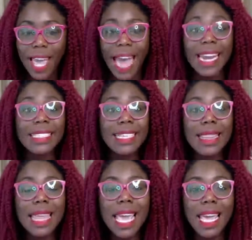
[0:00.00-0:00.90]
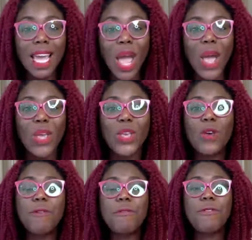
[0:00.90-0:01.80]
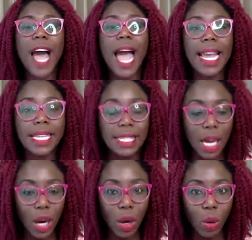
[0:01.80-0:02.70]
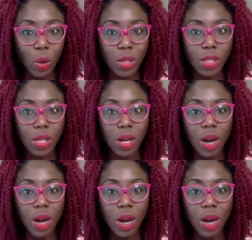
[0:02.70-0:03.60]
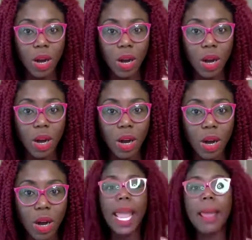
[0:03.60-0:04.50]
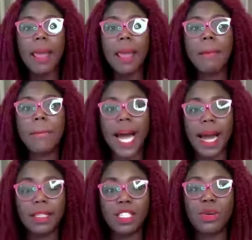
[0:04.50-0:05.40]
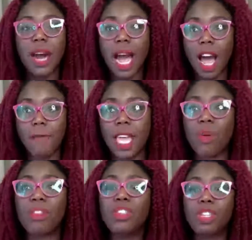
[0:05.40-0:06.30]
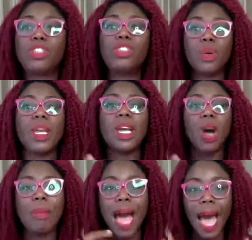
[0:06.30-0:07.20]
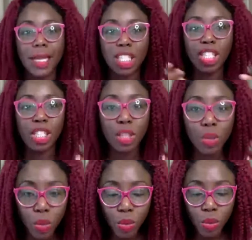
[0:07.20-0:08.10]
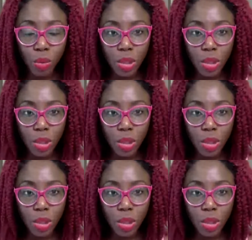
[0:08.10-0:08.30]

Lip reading: And that's the thing. You find out how much impact you are having with just showing up as you.